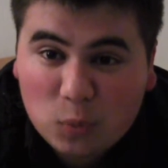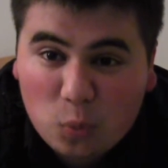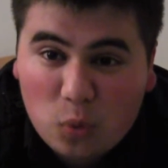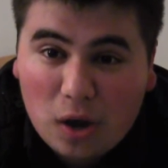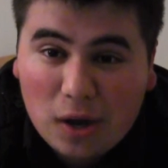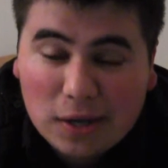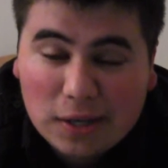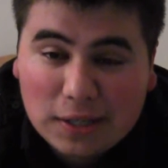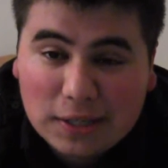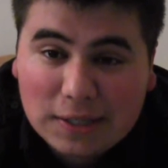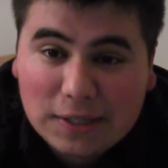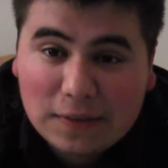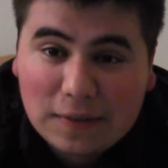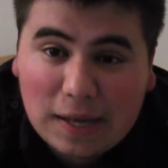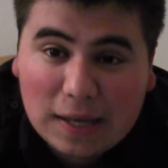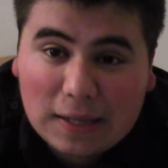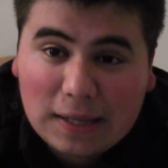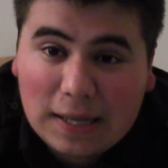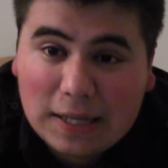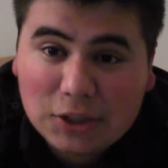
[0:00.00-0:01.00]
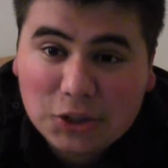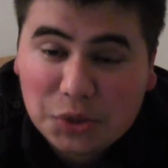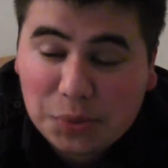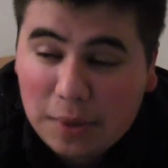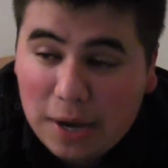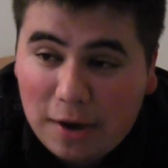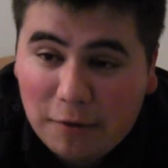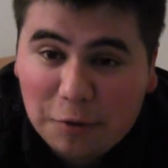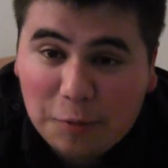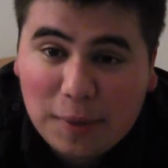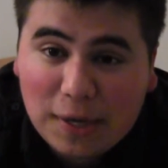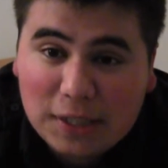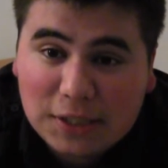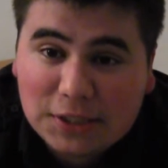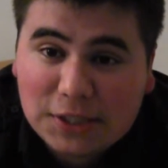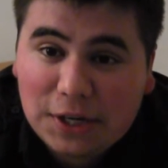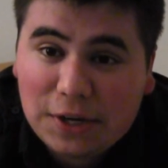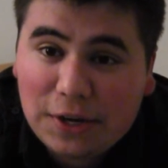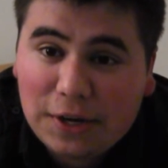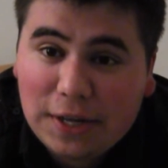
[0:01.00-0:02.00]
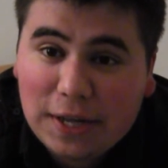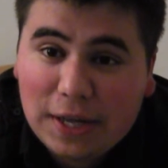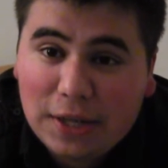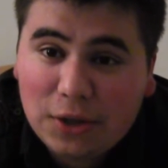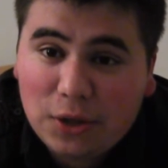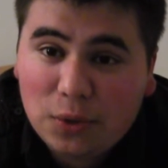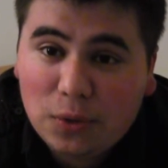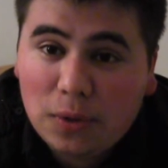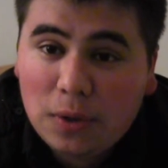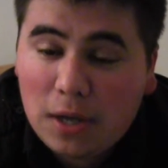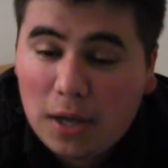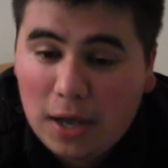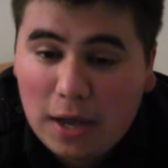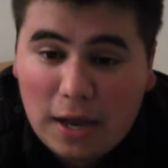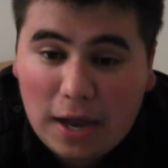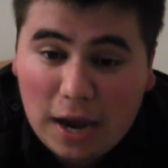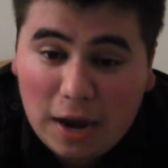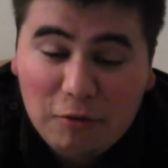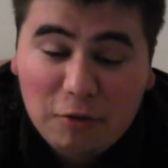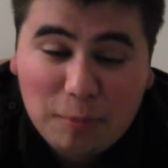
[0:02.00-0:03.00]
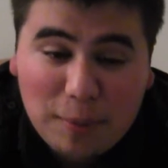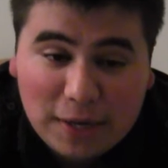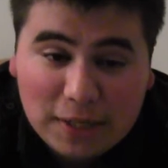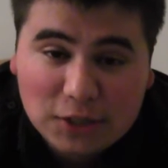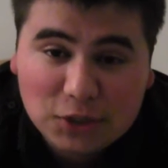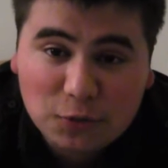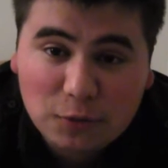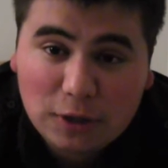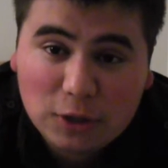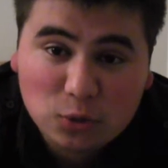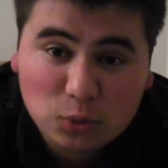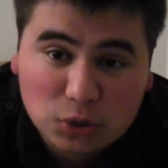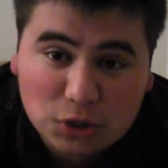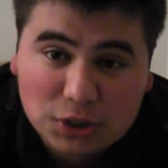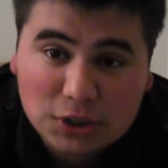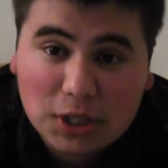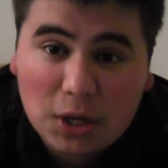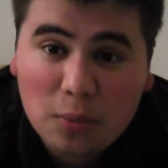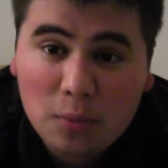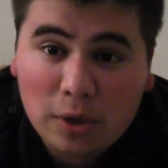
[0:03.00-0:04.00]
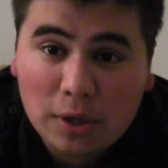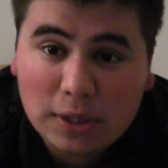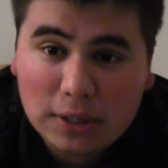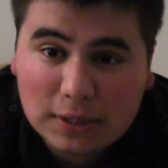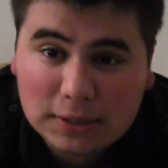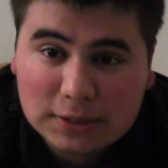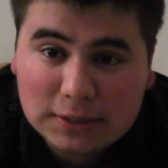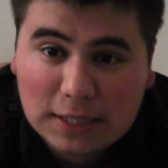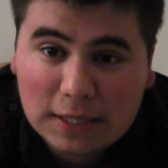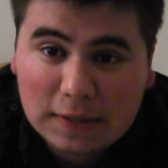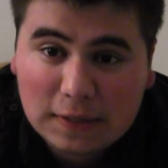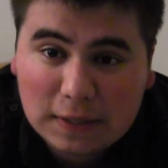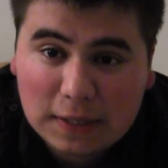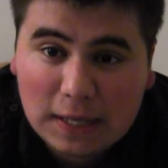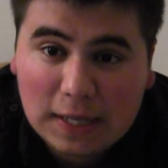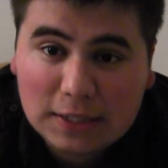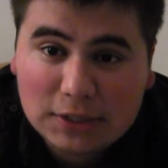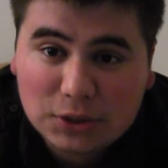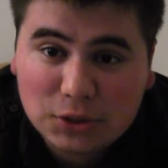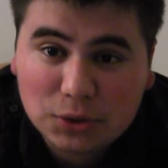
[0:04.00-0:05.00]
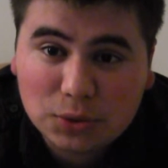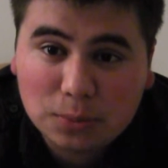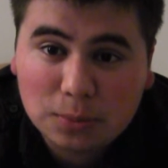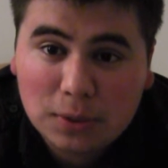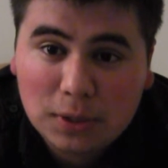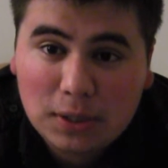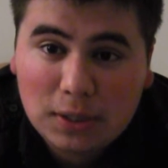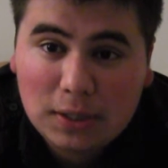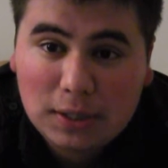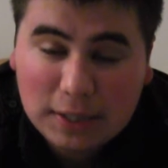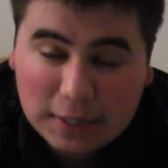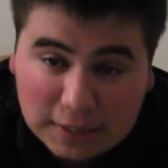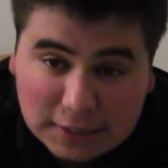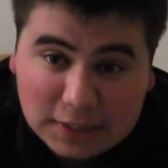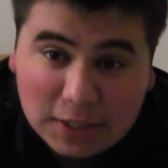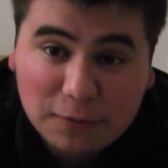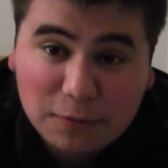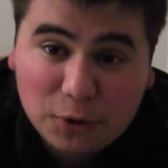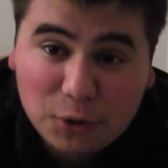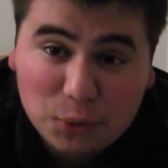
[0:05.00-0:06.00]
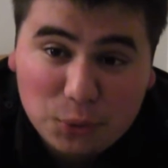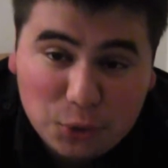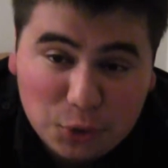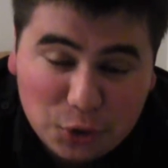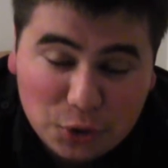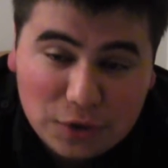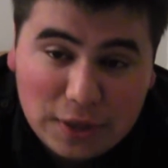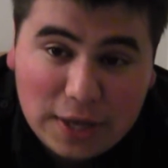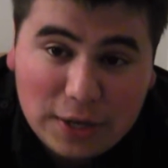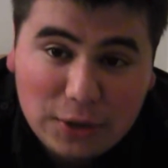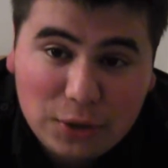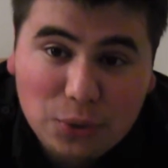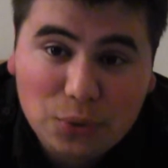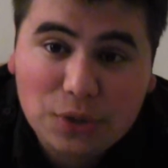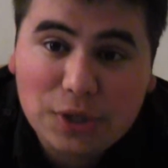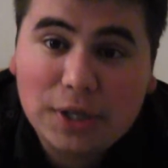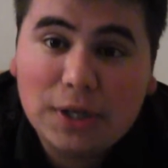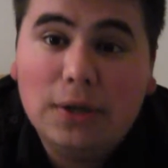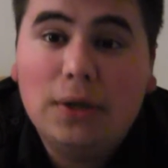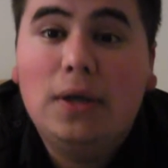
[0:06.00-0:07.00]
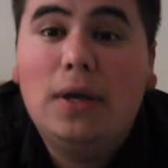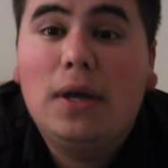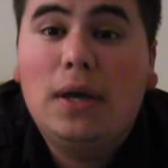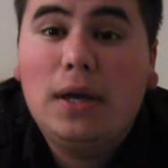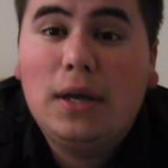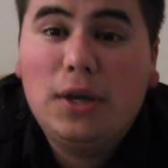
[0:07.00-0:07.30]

Walking into that classroom, everybody staring at you. Everybody's friends with someone inside the classroom except for you. You're that new kid.